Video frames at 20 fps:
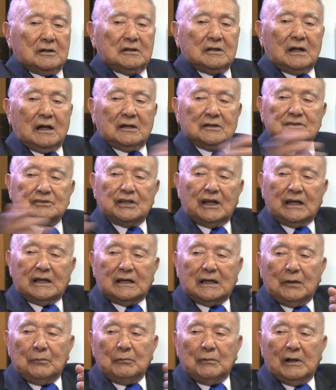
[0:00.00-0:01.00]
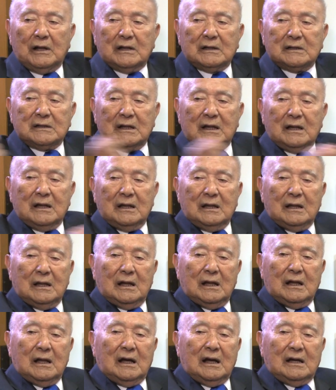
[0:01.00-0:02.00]
started shaking me like that.
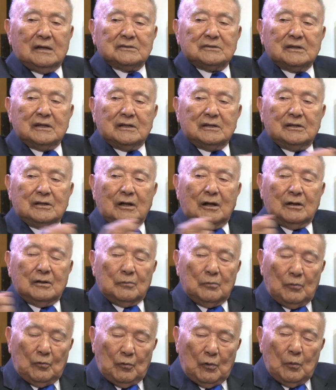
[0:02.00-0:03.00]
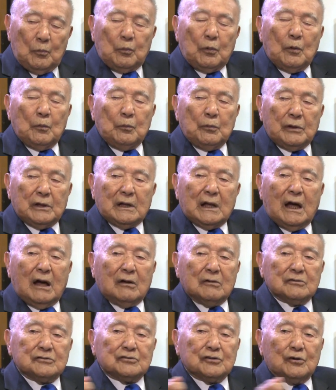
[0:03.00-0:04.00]
I said, well, put me
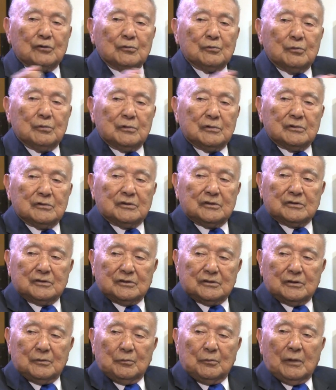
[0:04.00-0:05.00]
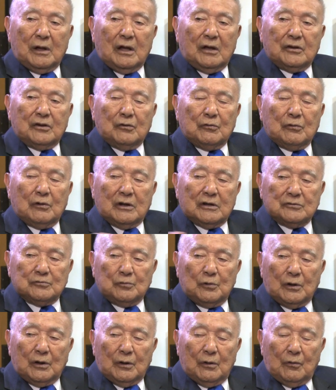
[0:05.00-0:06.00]
down, so otherwise
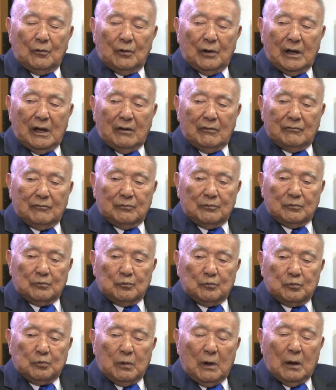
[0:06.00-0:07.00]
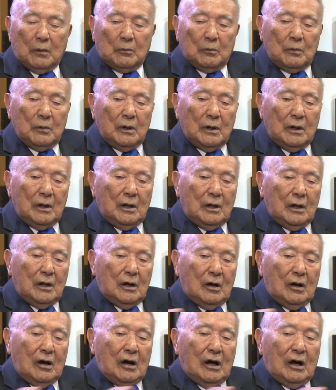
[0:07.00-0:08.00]
we're going to have problem.
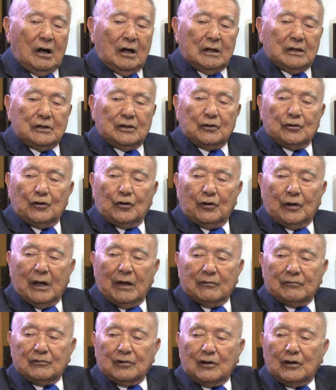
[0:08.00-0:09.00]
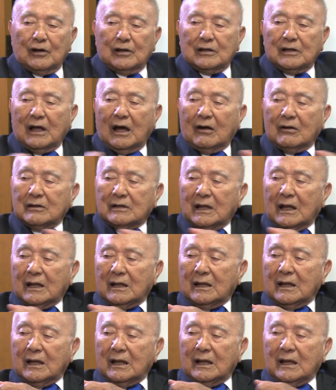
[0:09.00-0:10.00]
You don't have to go down.
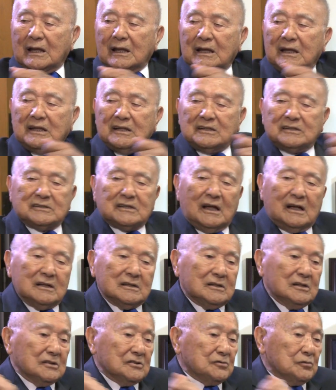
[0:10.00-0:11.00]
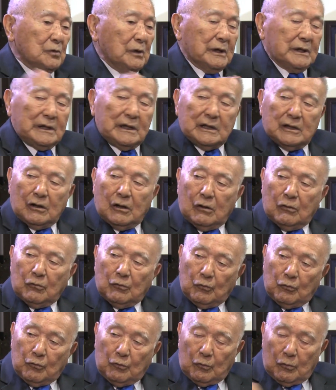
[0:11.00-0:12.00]
Then he started to swing, you
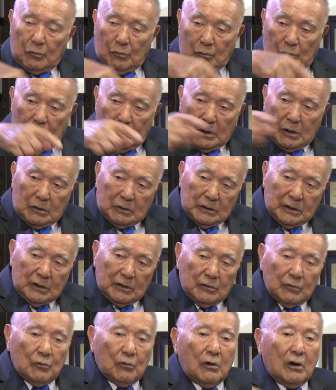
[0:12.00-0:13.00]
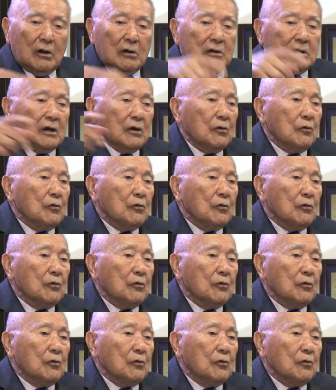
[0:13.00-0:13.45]
know, around and around and